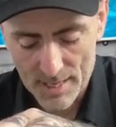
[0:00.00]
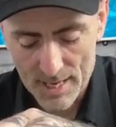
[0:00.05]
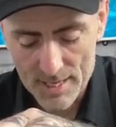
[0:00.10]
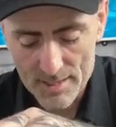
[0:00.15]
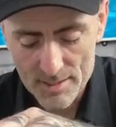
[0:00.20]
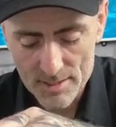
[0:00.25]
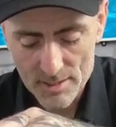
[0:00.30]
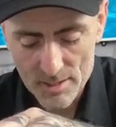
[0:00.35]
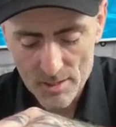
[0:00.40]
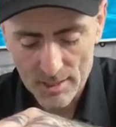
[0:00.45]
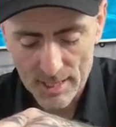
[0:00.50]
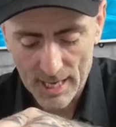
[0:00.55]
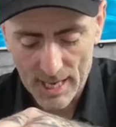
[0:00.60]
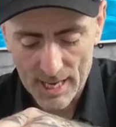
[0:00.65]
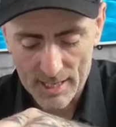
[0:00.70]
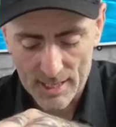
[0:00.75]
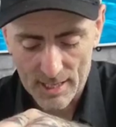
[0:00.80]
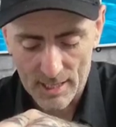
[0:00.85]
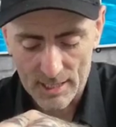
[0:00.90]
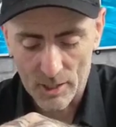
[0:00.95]
Then you
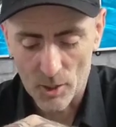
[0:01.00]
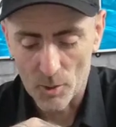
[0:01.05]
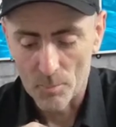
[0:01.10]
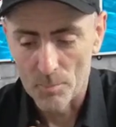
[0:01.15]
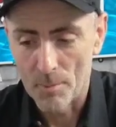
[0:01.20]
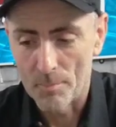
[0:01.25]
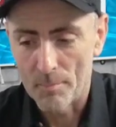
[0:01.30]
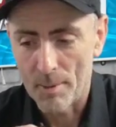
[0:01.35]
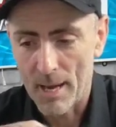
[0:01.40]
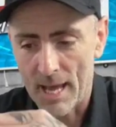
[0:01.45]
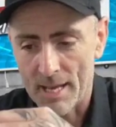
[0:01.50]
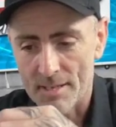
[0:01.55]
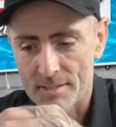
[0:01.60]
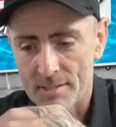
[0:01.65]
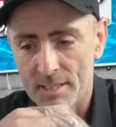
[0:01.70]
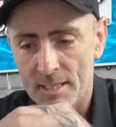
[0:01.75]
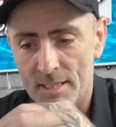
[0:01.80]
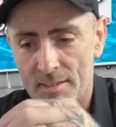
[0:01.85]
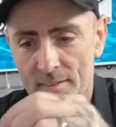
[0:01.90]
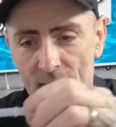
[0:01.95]
get a little
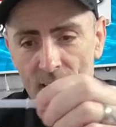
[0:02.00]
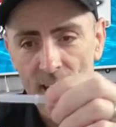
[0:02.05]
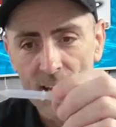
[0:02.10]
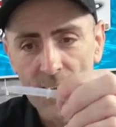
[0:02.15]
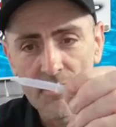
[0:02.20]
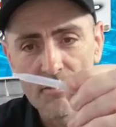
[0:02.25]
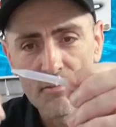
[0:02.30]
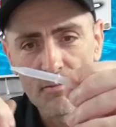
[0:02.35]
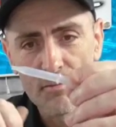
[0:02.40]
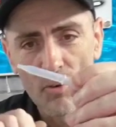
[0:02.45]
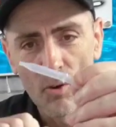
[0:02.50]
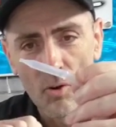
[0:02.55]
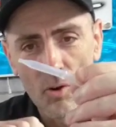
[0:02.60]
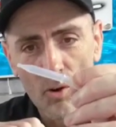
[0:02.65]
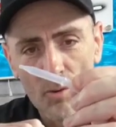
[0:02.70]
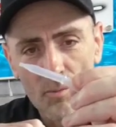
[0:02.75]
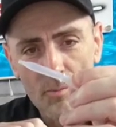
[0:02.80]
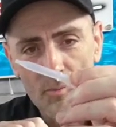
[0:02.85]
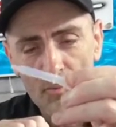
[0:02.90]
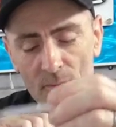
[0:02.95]
pipette in there
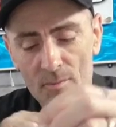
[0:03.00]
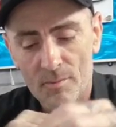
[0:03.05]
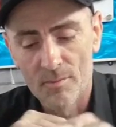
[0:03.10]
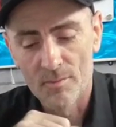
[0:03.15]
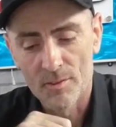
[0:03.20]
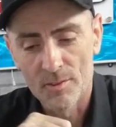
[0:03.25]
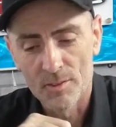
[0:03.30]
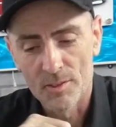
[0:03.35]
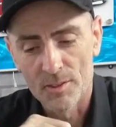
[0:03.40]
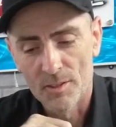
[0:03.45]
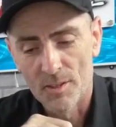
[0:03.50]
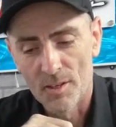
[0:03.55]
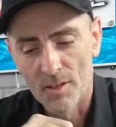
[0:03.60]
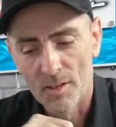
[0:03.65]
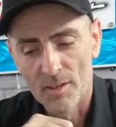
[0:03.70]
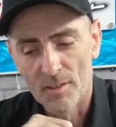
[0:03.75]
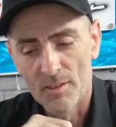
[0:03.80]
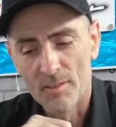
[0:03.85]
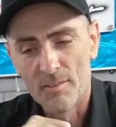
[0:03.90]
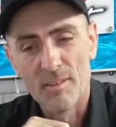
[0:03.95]
for
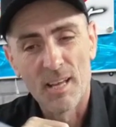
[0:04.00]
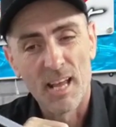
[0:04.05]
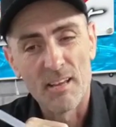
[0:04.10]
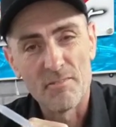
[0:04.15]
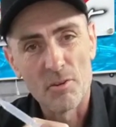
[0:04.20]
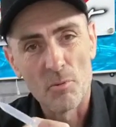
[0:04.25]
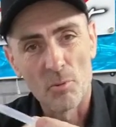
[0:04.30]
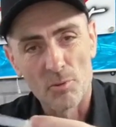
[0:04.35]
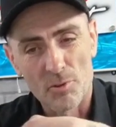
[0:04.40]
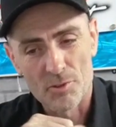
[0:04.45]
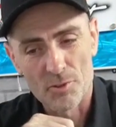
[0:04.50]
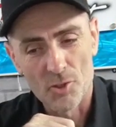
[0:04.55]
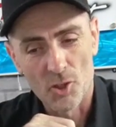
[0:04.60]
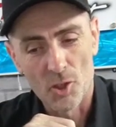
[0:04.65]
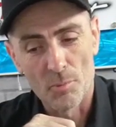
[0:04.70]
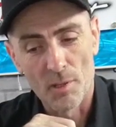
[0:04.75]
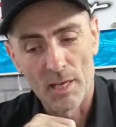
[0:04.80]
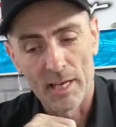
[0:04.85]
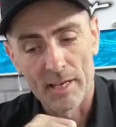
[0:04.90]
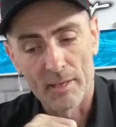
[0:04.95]
if you want to
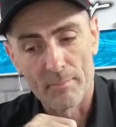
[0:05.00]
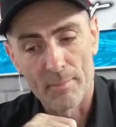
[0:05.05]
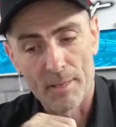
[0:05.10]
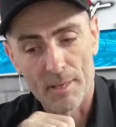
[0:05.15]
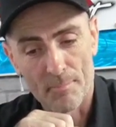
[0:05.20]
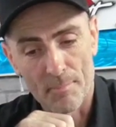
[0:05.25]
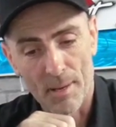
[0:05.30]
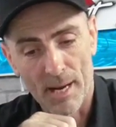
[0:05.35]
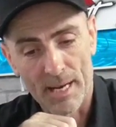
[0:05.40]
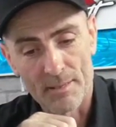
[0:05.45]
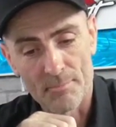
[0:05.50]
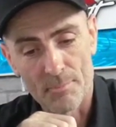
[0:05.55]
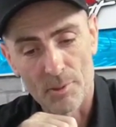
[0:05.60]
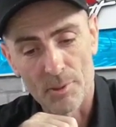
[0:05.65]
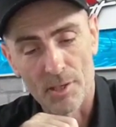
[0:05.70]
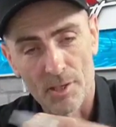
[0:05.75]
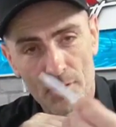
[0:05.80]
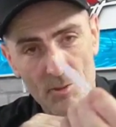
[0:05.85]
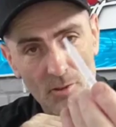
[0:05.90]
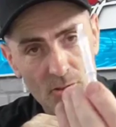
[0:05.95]
suck up a little bit of paint,
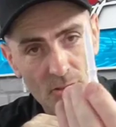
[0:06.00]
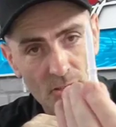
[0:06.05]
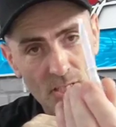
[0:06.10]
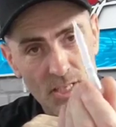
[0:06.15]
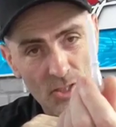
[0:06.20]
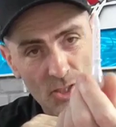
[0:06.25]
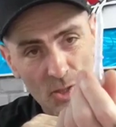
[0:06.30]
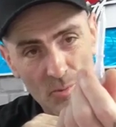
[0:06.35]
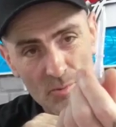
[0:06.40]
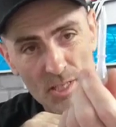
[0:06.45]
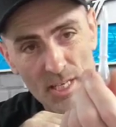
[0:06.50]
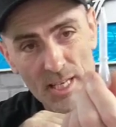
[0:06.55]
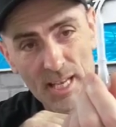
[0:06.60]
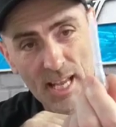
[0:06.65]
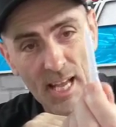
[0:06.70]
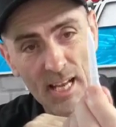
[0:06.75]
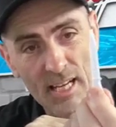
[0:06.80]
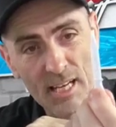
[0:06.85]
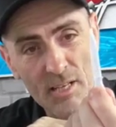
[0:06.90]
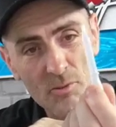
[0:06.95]
put it across to your cup. So
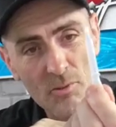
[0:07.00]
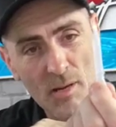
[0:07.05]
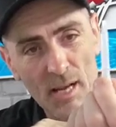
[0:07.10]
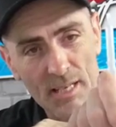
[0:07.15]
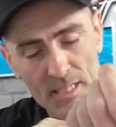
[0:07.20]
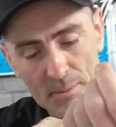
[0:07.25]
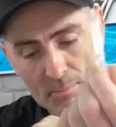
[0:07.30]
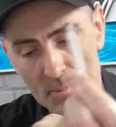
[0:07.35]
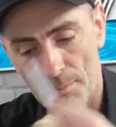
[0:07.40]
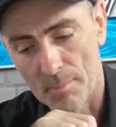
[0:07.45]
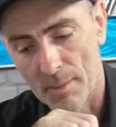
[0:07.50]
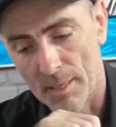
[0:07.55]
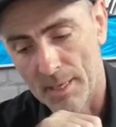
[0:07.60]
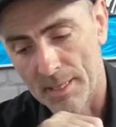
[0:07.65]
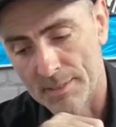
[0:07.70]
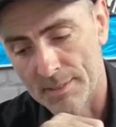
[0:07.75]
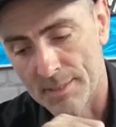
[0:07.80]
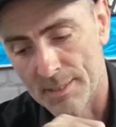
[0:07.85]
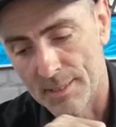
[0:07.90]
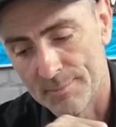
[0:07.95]
you get a little handy
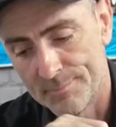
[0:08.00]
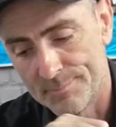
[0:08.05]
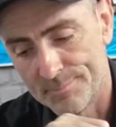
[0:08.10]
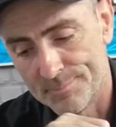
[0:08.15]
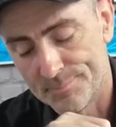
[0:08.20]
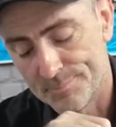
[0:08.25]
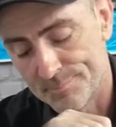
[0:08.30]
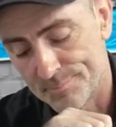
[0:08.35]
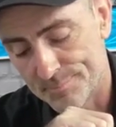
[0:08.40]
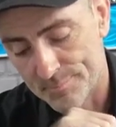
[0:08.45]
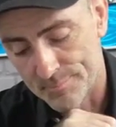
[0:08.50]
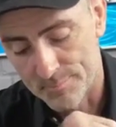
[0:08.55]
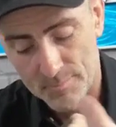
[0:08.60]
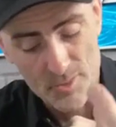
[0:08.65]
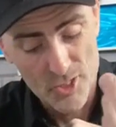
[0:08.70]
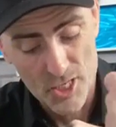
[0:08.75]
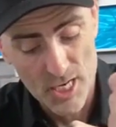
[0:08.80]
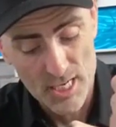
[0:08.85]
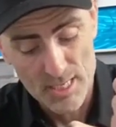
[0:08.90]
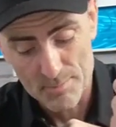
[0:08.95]
pipette in there.
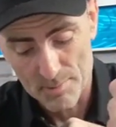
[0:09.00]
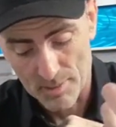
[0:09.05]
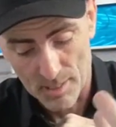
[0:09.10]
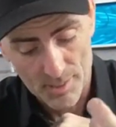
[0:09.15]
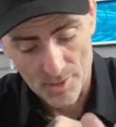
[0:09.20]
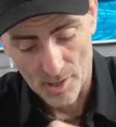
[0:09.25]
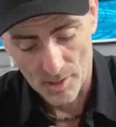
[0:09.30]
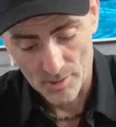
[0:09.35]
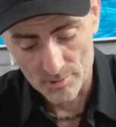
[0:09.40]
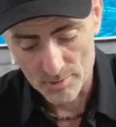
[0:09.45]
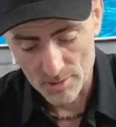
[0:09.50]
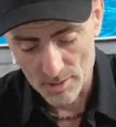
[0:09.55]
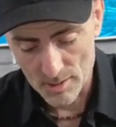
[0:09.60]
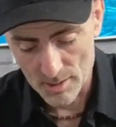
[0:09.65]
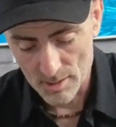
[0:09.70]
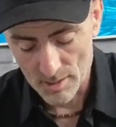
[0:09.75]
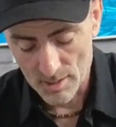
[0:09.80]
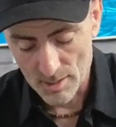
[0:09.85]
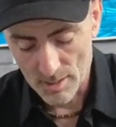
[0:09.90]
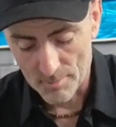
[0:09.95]
Cheap, I know.
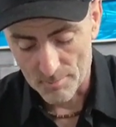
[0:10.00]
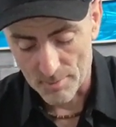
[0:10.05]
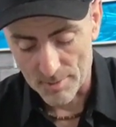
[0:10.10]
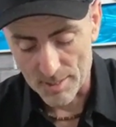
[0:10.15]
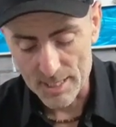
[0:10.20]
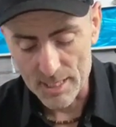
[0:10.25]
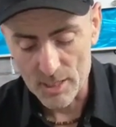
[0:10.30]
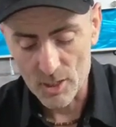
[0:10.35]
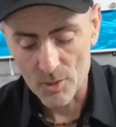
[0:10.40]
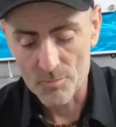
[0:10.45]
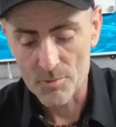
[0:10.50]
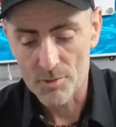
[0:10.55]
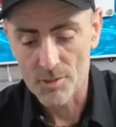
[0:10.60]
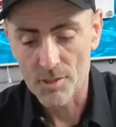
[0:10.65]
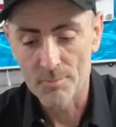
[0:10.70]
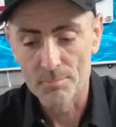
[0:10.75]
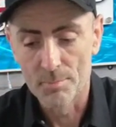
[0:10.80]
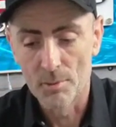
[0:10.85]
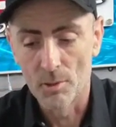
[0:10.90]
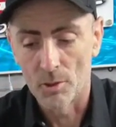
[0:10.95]
But then it comes
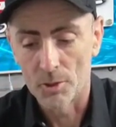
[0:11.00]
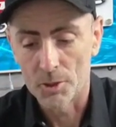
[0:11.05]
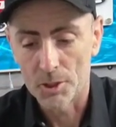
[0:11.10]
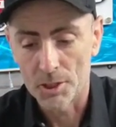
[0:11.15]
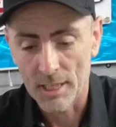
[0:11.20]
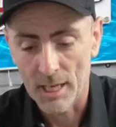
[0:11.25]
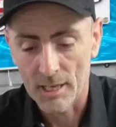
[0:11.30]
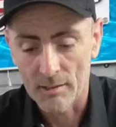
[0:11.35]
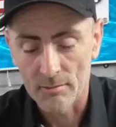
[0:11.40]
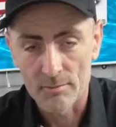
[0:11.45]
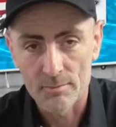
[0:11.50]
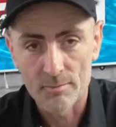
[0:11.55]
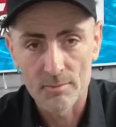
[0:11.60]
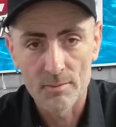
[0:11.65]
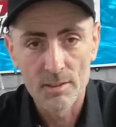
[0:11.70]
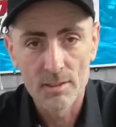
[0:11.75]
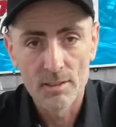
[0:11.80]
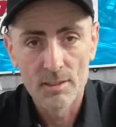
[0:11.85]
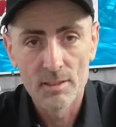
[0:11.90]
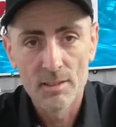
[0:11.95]
to the brush. Now,
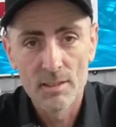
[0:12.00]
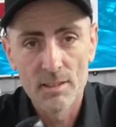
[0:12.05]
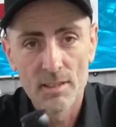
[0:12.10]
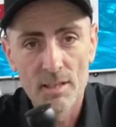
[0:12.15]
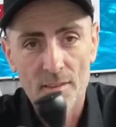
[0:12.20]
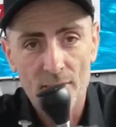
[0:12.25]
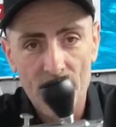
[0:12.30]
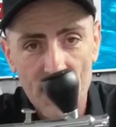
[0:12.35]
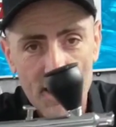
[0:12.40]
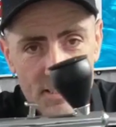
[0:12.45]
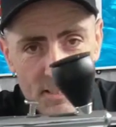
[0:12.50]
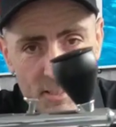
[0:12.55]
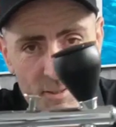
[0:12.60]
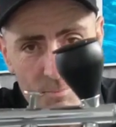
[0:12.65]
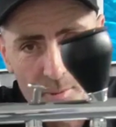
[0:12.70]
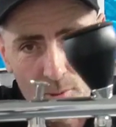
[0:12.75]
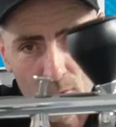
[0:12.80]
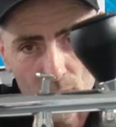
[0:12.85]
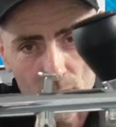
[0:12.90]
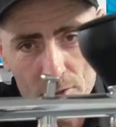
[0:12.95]
that's
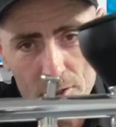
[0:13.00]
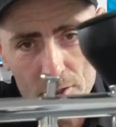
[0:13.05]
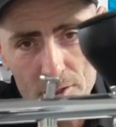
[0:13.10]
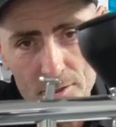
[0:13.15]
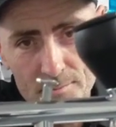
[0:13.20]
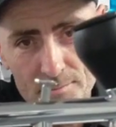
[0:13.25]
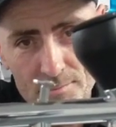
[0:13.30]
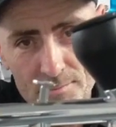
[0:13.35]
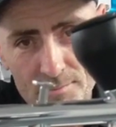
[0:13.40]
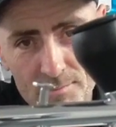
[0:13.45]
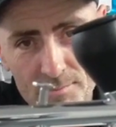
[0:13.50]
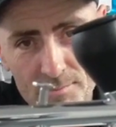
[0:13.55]
the brush.